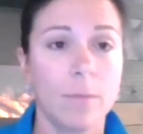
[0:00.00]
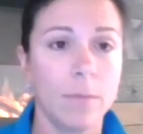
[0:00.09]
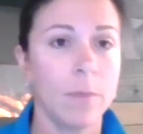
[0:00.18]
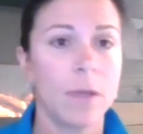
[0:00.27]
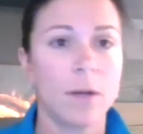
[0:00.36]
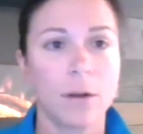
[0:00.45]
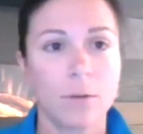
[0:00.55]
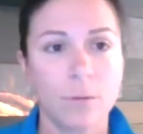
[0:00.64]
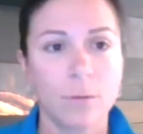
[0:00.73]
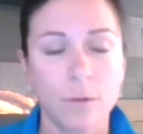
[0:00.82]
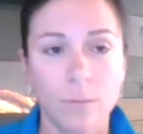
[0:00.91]
Peter, I don't know
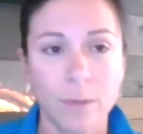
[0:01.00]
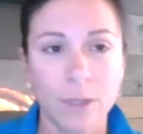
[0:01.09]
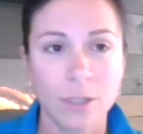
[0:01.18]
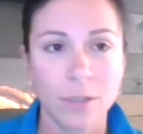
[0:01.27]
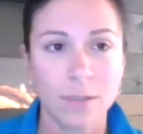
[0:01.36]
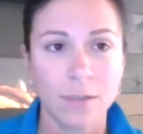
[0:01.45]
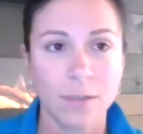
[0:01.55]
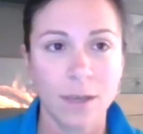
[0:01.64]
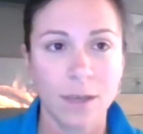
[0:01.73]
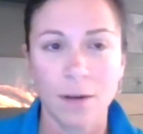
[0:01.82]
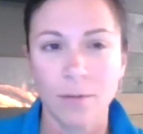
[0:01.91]
if you've mentioned this
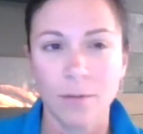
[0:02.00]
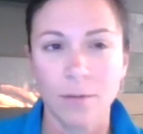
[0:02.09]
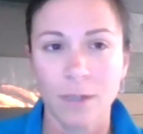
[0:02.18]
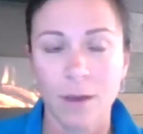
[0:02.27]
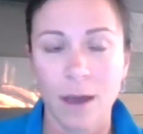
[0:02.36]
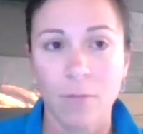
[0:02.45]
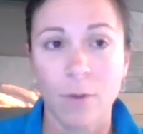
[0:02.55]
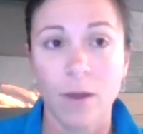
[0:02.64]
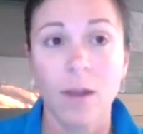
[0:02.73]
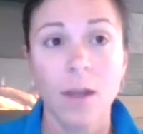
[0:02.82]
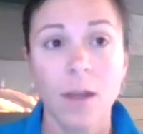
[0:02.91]
yet, I don't think you have, but
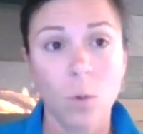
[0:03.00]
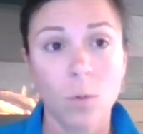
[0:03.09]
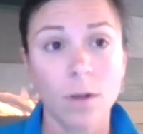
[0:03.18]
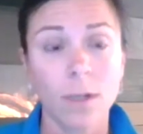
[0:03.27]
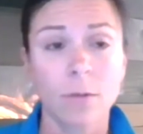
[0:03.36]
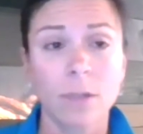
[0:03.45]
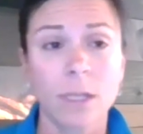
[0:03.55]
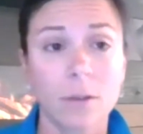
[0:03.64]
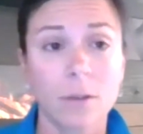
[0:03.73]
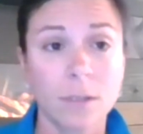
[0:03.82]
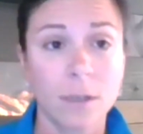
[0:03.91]
we're working really
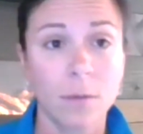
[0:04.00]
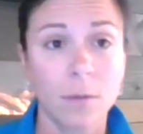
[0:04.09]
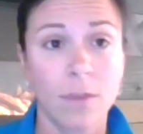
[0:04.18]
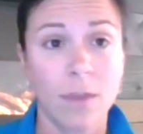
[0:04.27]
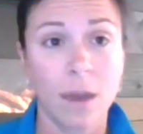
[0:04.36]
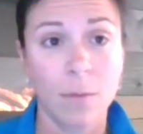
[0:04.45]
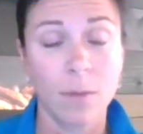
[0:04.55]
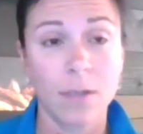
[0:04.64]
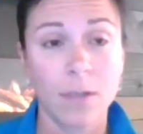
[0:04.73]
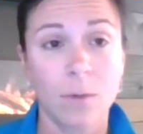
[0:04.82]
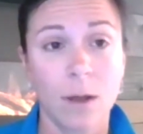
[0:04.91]
closely with them
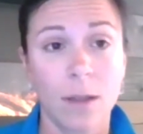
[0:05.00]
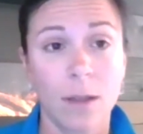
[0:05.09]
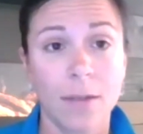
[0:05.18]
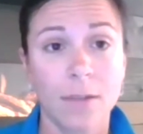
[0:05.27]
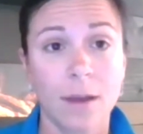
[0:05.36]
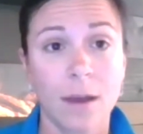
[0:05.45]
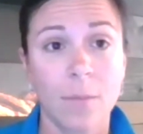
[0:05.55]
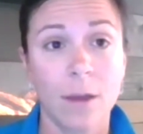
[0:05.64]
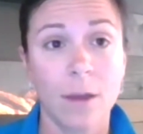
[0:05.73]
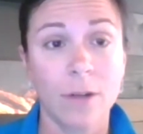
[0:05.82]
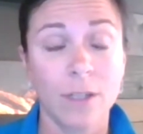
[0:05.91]
as well as
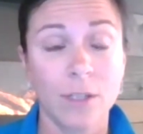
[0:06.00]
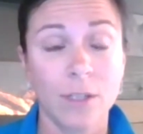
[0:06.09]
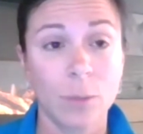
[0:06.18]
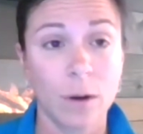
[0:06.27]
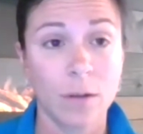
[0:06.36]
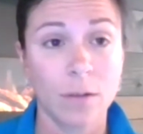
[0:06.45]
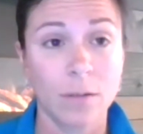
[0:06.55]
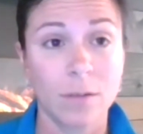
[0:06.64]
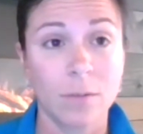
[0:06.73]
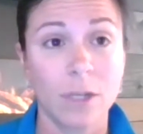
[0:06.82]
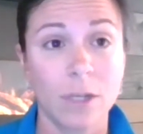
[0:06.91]
other industry partners
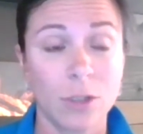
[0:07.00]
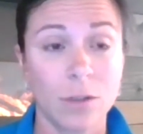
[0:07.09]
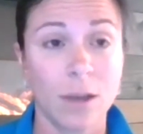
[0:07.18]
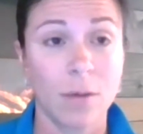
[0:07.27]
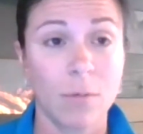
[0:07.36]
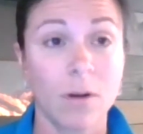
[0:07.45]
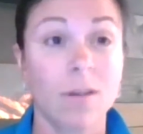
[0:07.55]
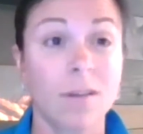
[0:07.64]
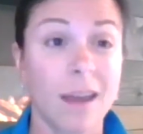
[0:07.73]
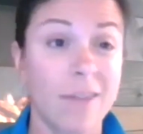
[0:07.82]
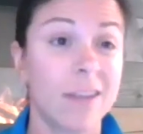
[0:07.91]
to make sure that we're
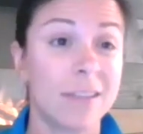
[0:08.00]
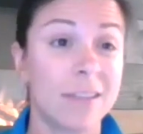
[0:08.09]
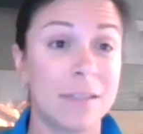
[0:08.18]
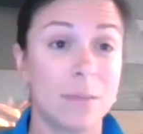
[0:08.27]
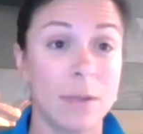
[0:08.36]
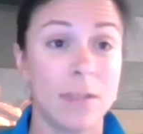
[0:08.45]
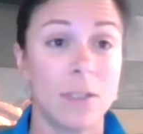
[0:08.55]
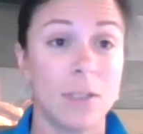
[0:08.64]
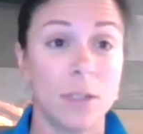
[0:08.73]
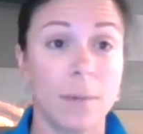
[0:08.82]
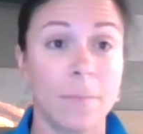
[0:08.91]
having consistent messaging.